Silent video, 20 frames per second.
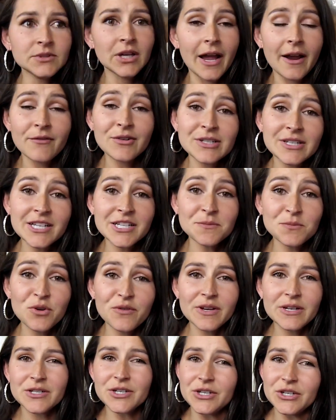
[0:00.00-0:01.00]
Ever since
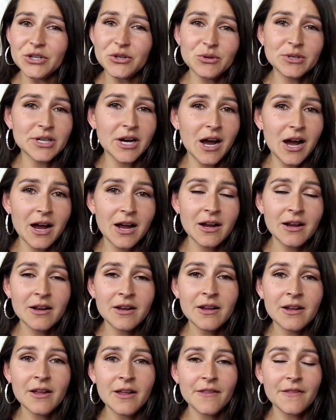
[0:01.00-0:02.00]
moving to Utah,
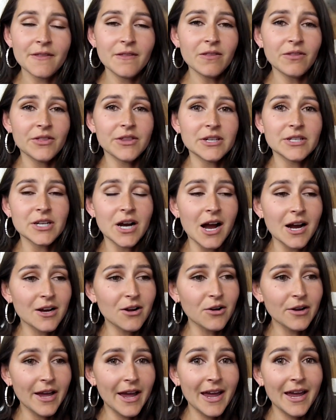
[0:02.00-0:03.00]
the
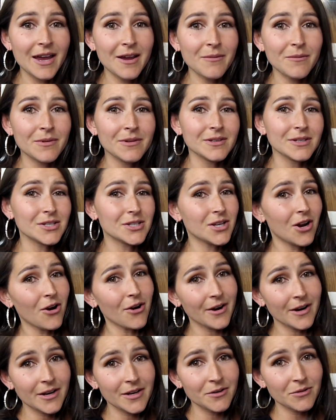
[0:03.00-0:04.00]
taco game,
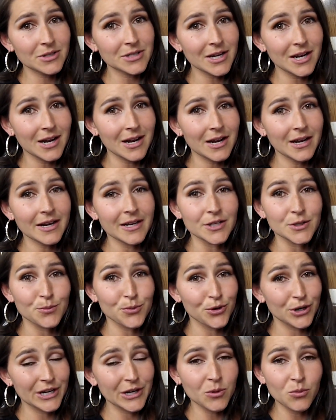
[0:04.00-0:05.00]
sorry Utah, is
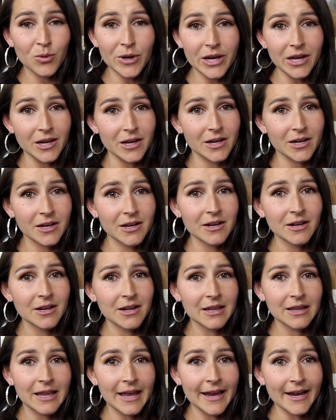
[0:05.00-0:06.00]
pretty weak.
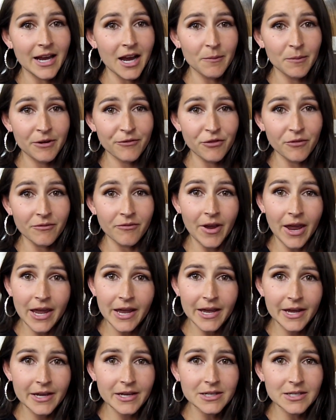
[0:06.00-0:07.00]
Like coming from
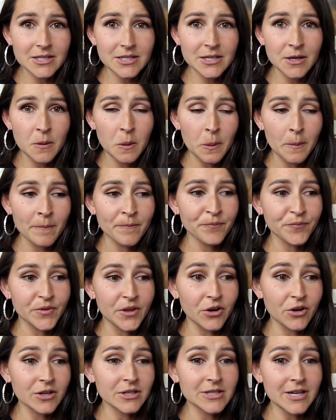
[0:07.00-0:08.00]
Vegas,
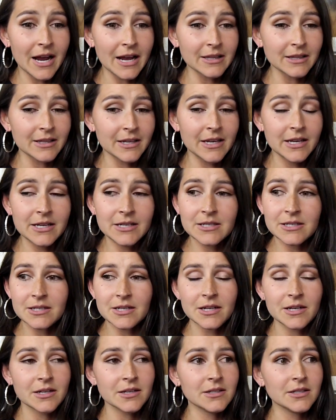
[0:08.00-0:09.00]
there's at least
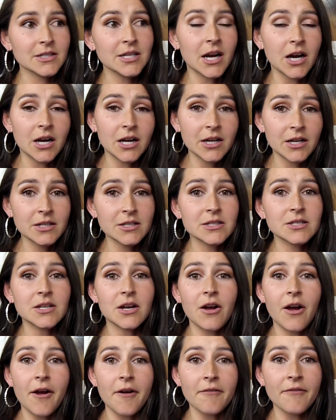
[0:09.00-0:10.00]
tons
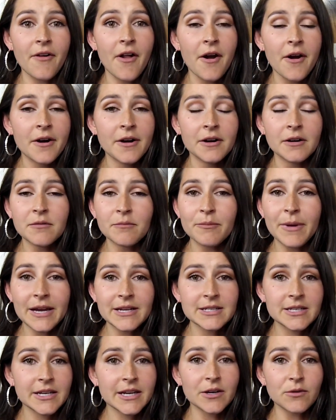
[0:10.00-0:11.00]
of
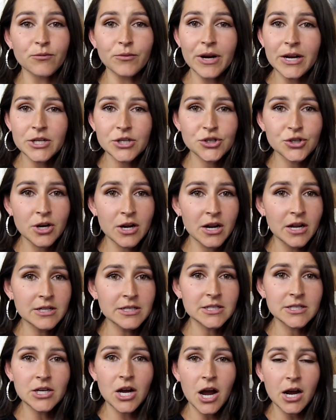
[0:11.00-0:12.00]
Mexican
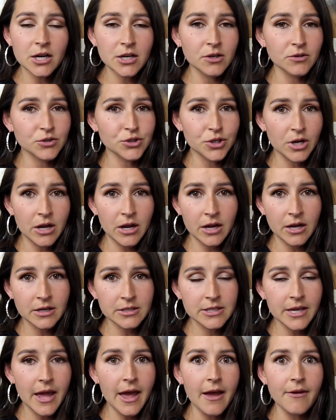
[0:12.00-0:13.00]
restaurants, taco
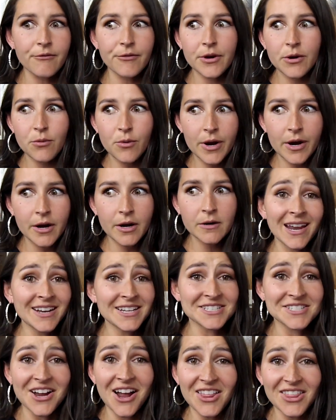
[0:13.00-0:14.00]
trucks everywhere. It
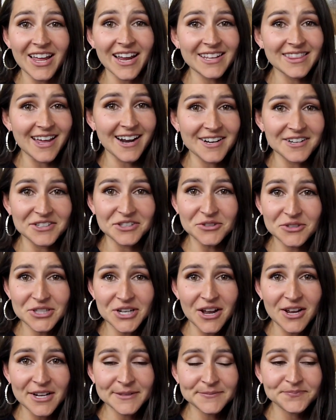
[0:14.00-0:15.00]
is not like that in
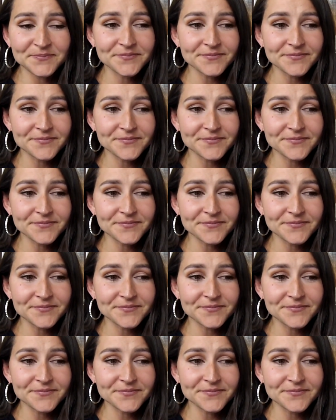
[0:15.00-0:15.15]
Utah.